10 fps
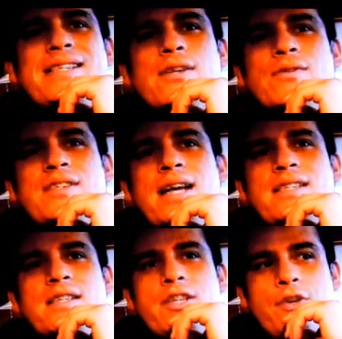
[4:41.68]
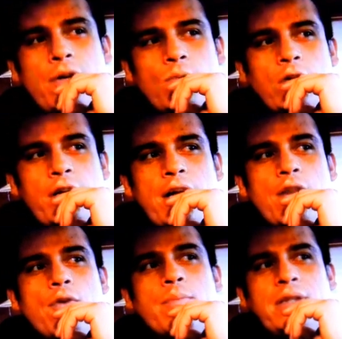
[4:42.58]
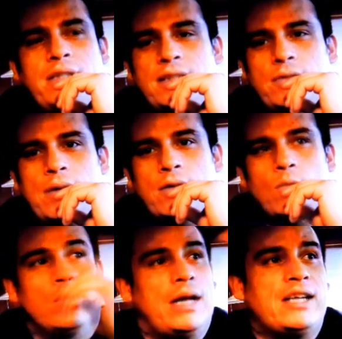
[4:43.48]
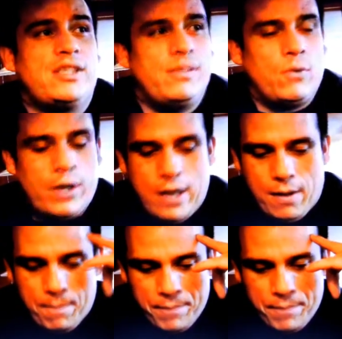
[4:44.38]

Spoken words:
makes no sense, and then you can look at other buildings around the world. Actually, one